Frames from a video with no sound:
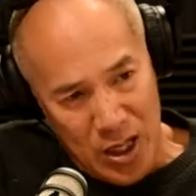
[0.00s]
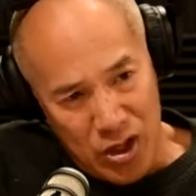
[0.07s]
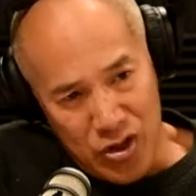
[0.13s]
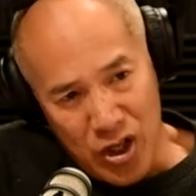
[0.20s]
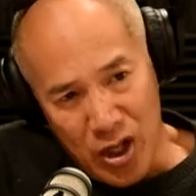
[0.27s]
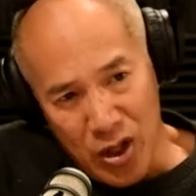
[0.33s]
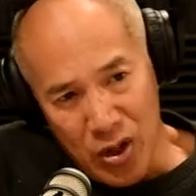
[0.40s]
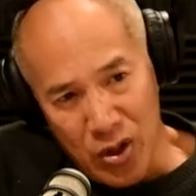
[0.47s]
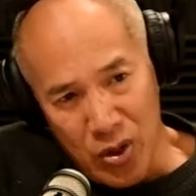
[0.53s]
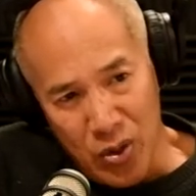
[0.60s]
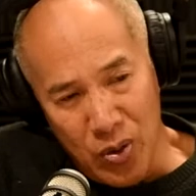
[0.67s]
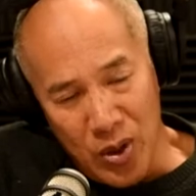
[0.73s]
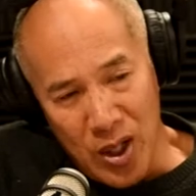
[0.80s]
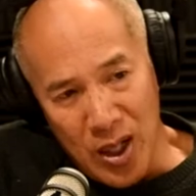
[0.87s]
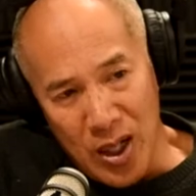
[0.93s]

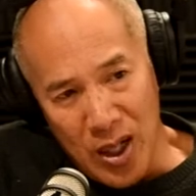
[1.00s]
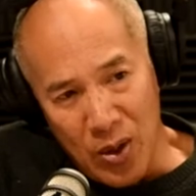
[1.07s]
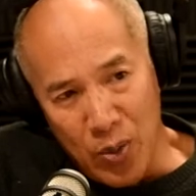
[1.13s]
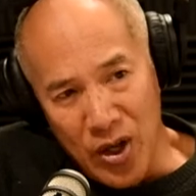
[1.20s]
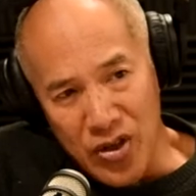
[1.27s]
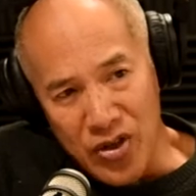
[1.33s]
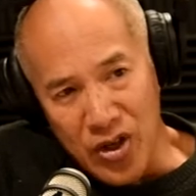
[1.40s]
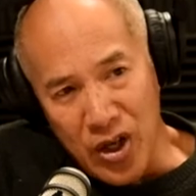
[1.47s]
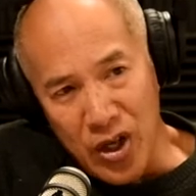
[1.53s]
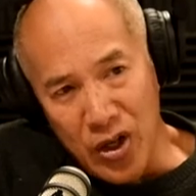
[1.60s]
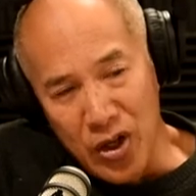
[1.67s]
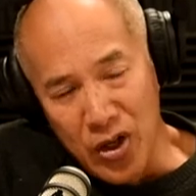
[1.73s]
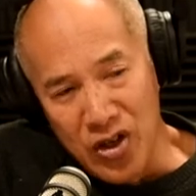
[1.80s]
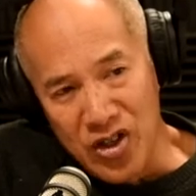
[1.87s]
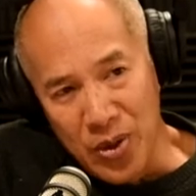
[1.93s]
So uh, once I
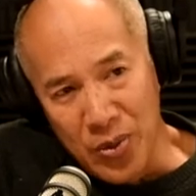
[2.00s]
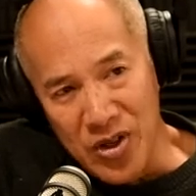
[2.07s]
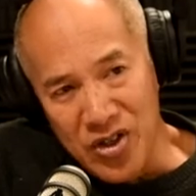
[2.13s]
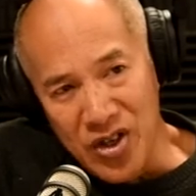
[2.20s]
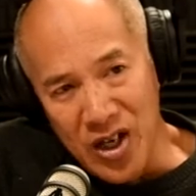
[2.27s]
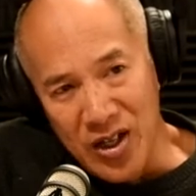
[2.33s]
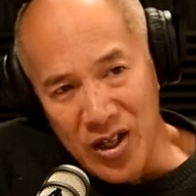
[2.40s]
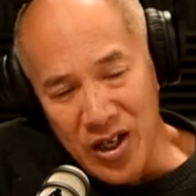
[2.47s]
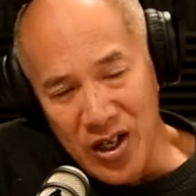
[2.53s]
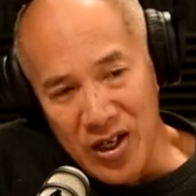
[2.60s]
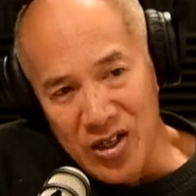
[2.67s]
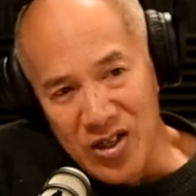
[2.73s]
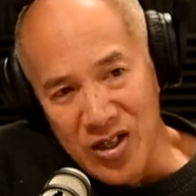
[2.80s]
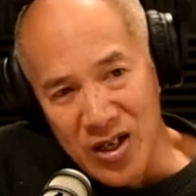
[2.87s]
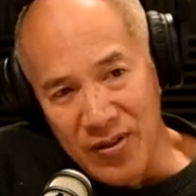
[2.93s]
heard someone say that
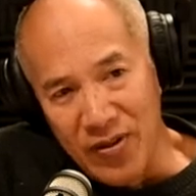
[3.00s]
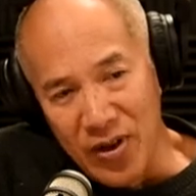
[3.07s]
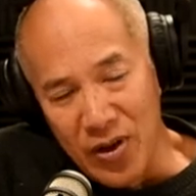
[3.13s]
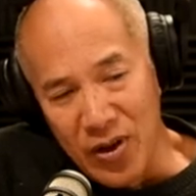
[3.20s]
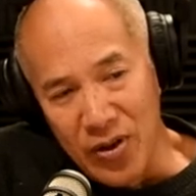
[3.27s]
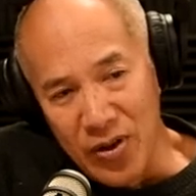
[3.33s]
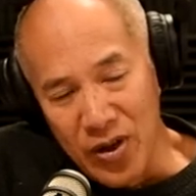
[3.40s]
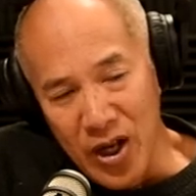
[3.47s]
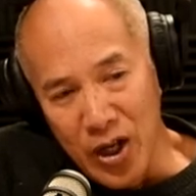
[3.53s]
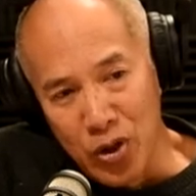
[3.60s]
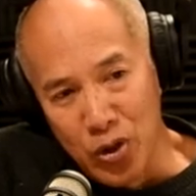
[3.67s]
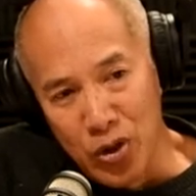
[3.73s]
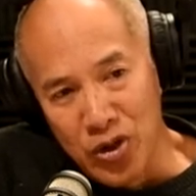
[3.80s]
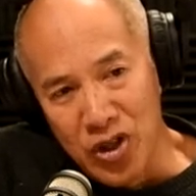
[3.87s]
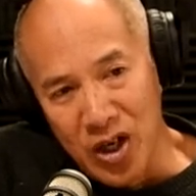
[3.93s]
it's never a
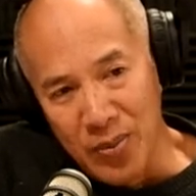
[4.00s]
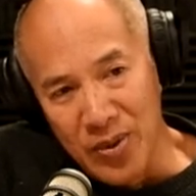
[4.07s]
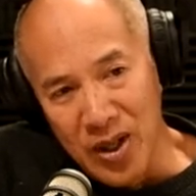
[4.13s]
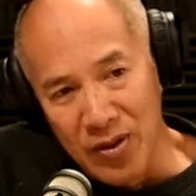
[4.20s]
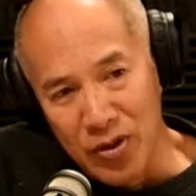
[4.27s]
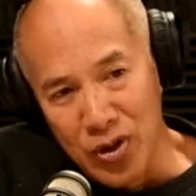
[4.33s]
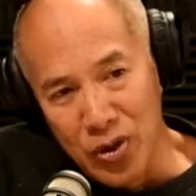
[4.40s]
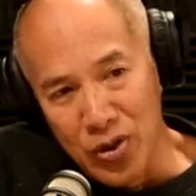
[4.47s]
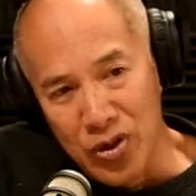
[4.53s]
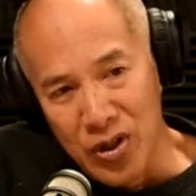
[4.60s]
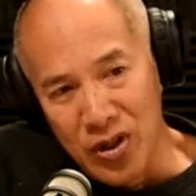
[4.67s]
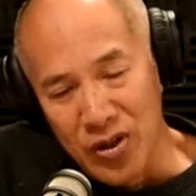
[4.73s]
good time to have children,